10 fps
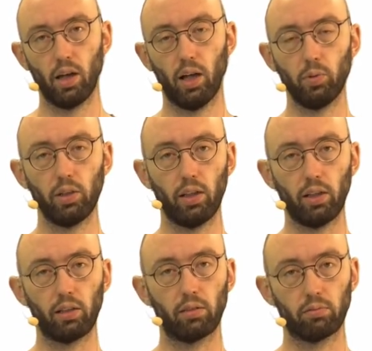and we
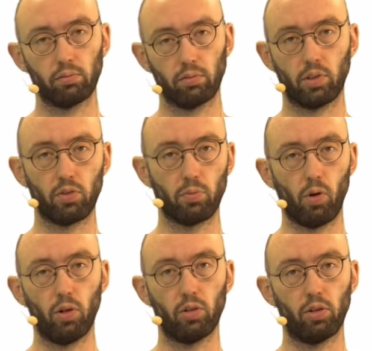take the
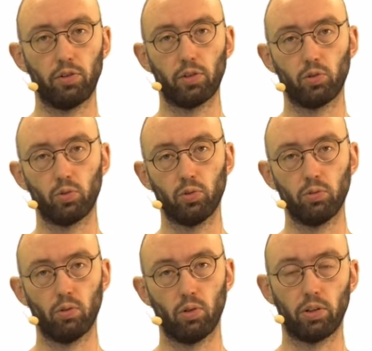smaller of the two
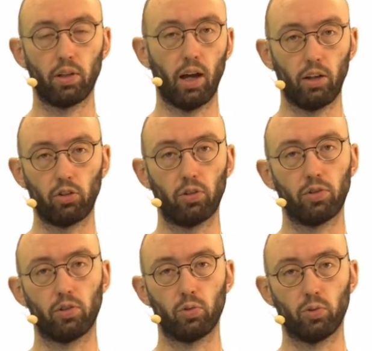or the larger of
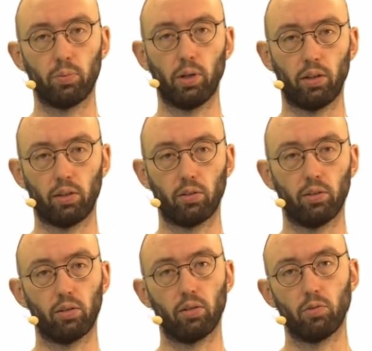the two, depending
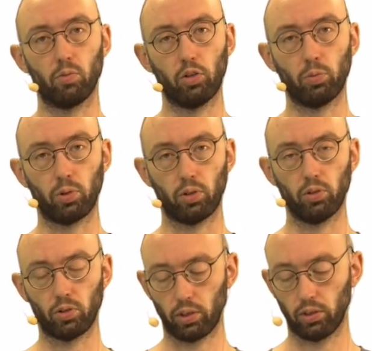on which book you
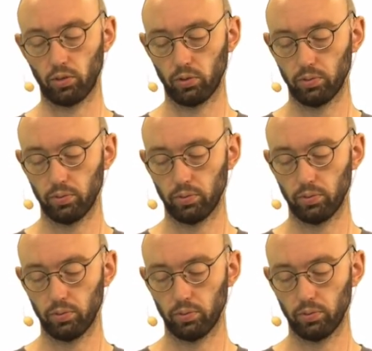look into.